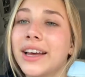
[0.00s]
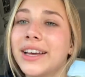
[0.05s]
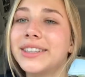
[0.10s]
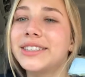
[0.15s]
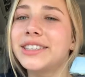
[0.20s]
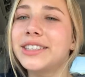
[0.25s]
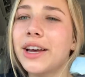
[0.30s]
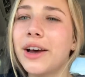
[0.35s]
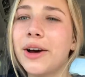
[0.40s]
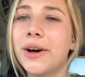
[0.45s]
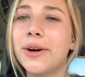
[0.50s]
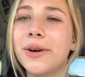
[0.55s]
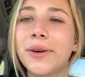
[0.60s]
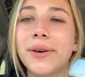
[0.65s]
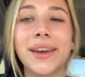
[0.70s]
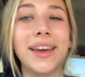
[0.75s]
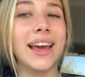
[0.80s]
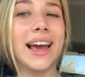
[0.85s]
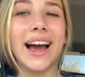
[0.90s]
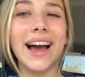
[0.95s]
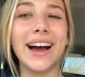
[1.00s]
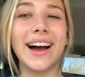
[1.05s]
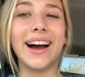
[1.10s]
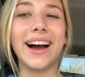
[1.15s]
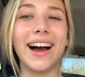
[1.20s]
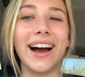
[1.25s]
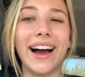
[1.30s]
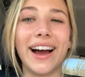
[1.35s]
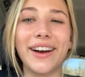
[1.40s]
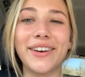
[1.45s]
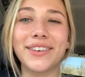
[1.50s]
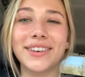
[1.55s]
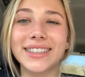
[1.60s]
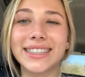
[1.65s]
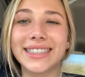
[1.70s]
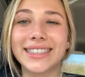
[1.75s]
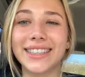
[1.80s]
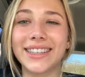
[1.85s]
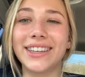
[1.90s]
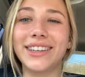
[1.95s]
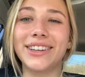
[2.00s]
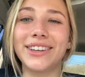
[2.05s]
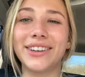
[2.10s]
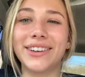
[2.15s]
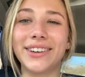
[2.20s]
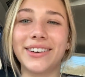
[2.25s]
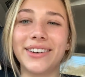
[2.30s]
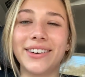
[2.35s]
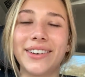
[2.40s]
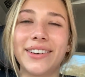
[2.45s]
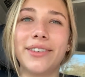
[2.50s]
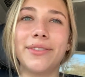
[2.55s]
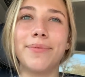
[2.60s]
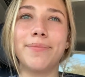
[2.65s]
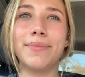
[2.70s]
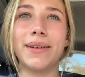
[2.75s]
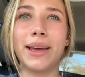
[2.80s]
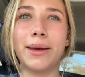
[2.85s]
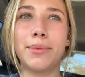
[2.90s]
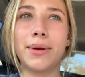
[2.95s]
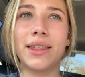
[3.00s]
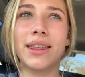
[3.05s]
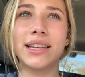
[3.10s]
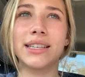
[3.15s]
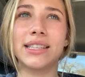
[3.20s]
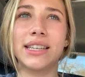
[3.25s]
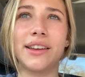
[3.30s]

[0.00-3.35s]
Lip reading: So yeah, I will see you maybe this